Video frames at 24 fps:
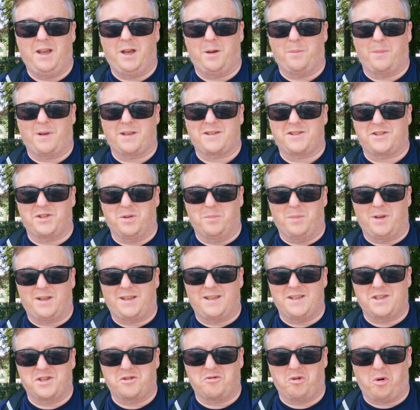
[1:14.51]
and my
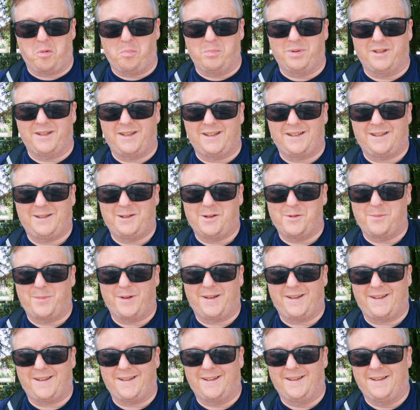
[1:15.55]
stomach is grumbling a little
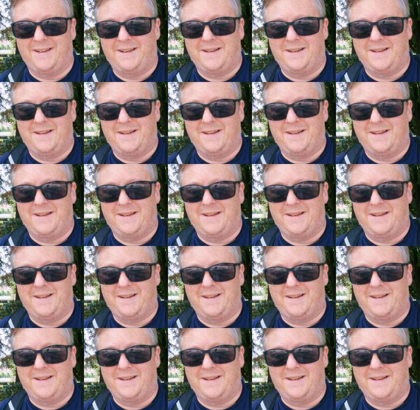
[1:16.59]
bit.